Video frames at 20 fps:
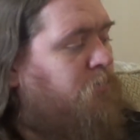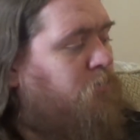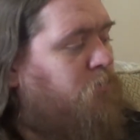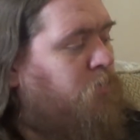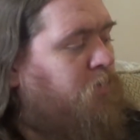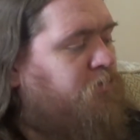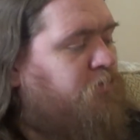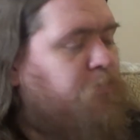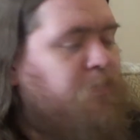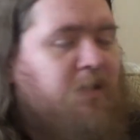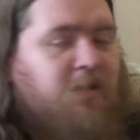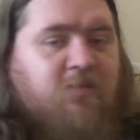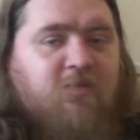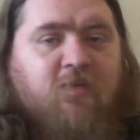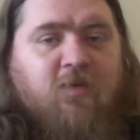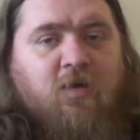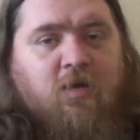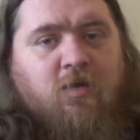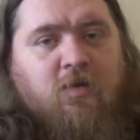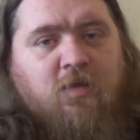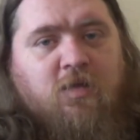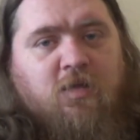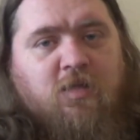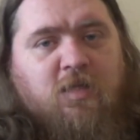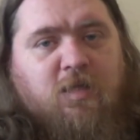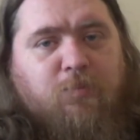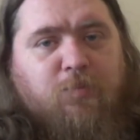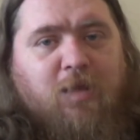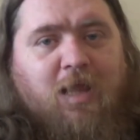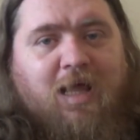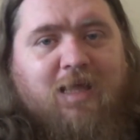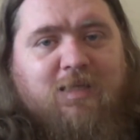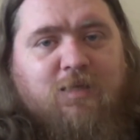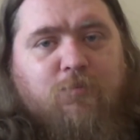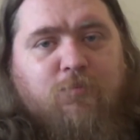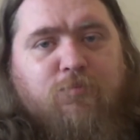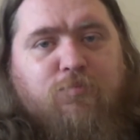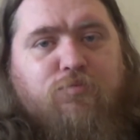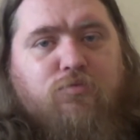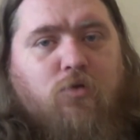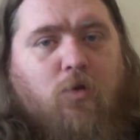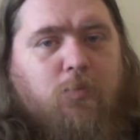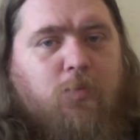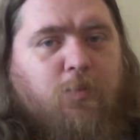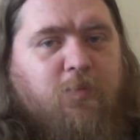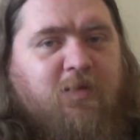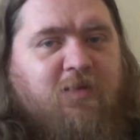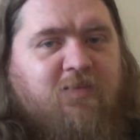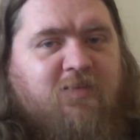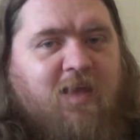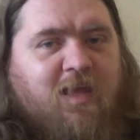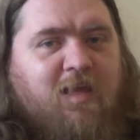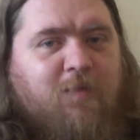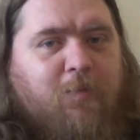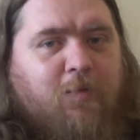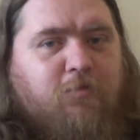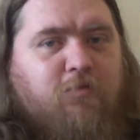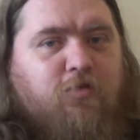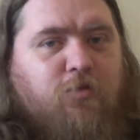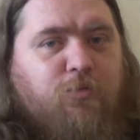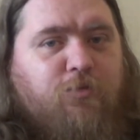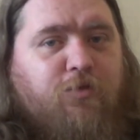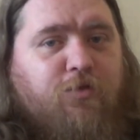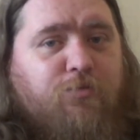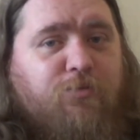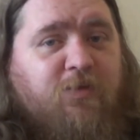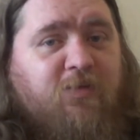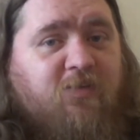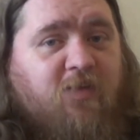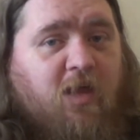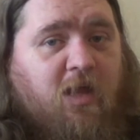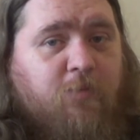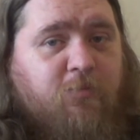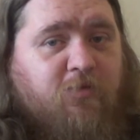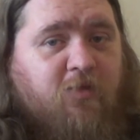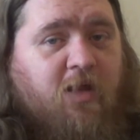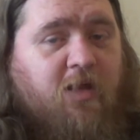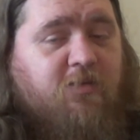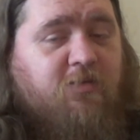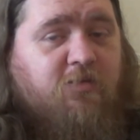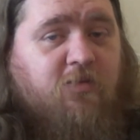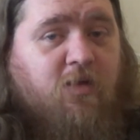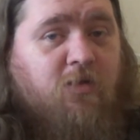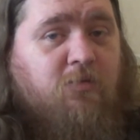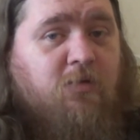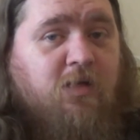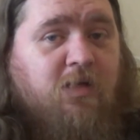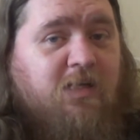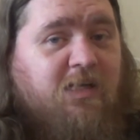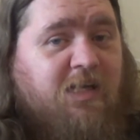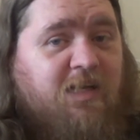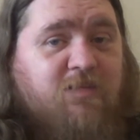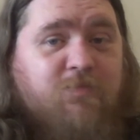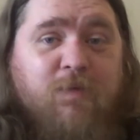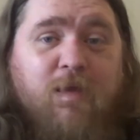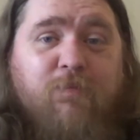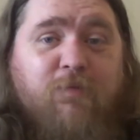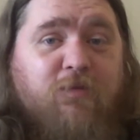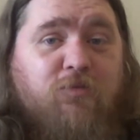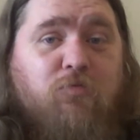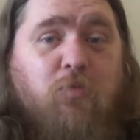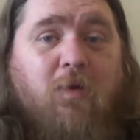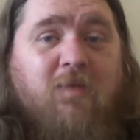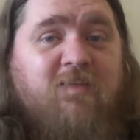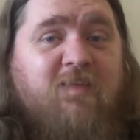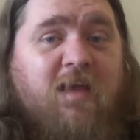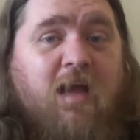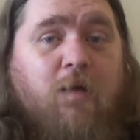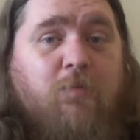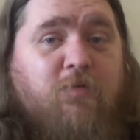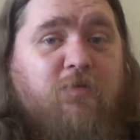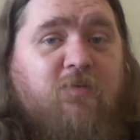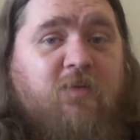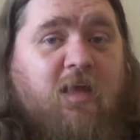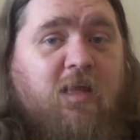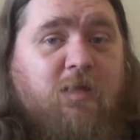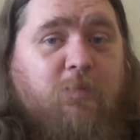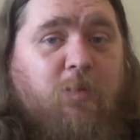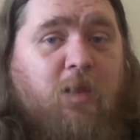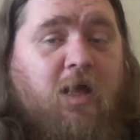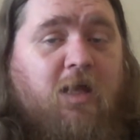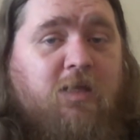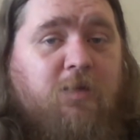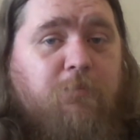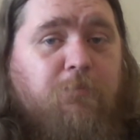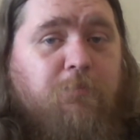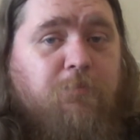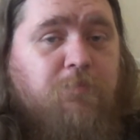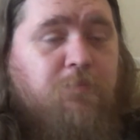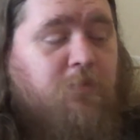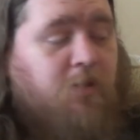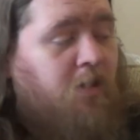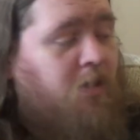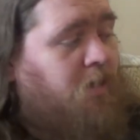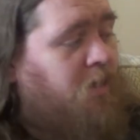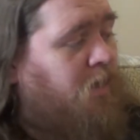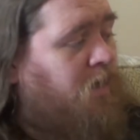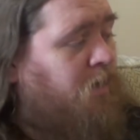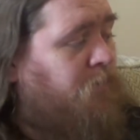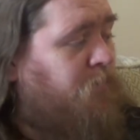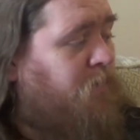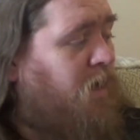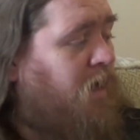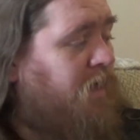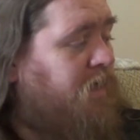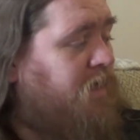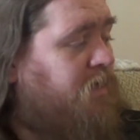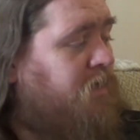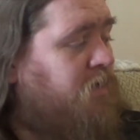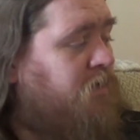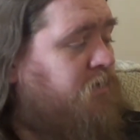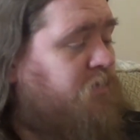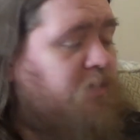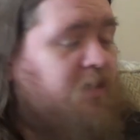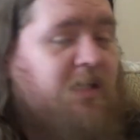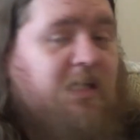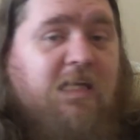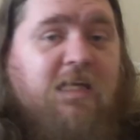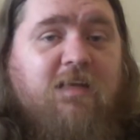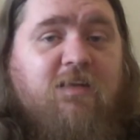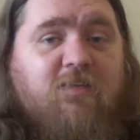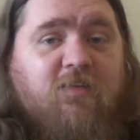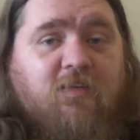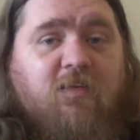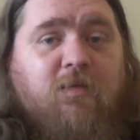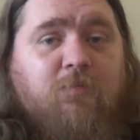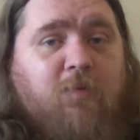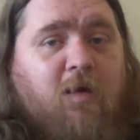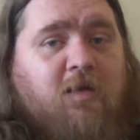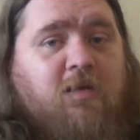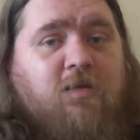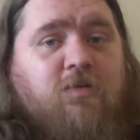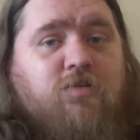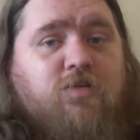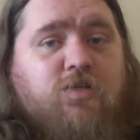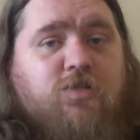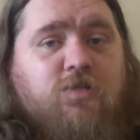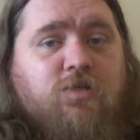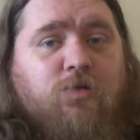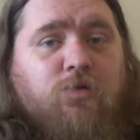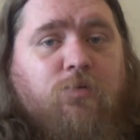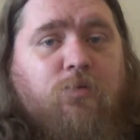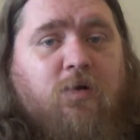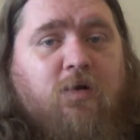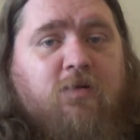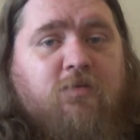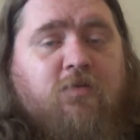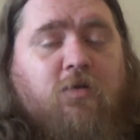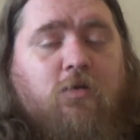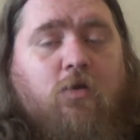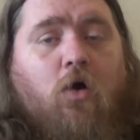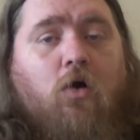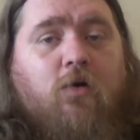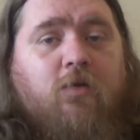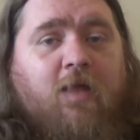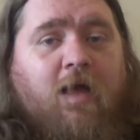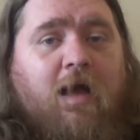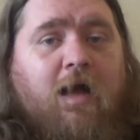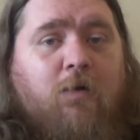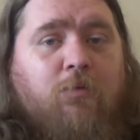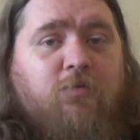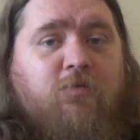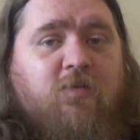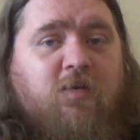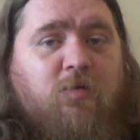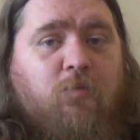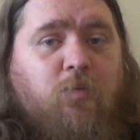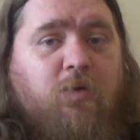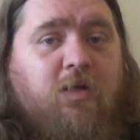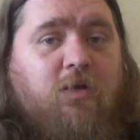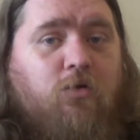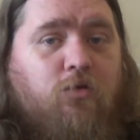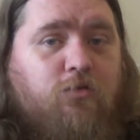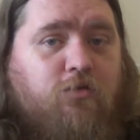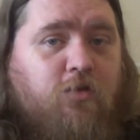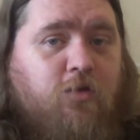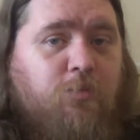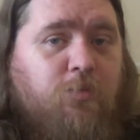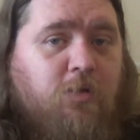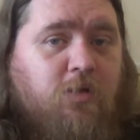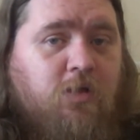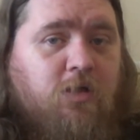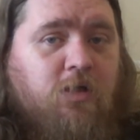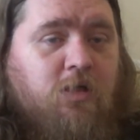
which means that the platinum probably take about 2 to 3 times that, so it's maybe 20 hours to get the platinum. I could easily manage to knock that out in a week or two